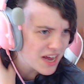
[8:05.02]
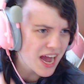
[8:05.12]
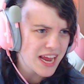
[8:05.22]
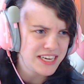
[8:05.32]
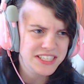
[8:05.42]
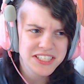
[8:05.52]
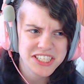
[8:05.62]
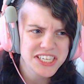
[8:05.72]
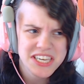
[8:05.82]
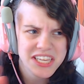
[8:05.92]
I
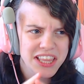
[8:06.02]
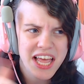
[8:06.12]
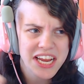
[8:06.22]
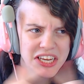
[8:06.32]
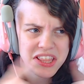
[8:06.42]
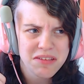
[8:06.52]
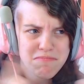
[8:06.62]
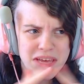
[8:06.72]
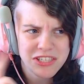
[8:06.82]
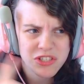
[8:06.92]
didn't like the
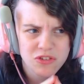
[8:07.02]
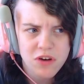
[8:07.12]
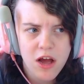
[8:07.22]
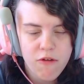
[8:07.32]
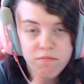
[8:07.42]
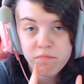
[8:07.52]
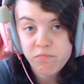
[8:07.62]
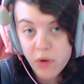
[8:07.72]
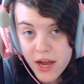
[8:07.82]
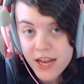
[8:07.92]
mixture of.
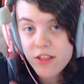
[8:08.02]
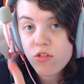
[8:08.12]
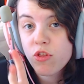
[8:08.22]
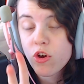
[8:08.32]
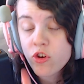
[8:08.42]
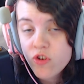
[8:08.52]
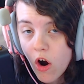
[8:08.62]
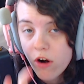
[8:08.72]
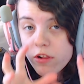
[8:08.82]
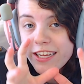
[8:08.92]
But the
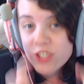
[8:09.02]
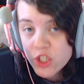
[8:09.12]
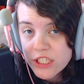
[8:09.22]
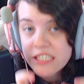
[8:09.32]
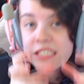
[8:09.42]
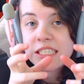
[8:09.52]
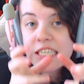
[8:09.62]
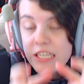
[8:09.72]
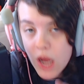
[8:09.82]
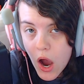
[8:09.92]
garlic
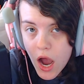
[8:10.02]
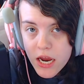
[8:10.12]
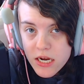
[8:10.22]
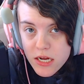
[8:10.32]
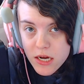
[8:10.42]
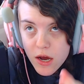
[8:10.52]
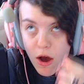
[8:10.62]
cheesy naan,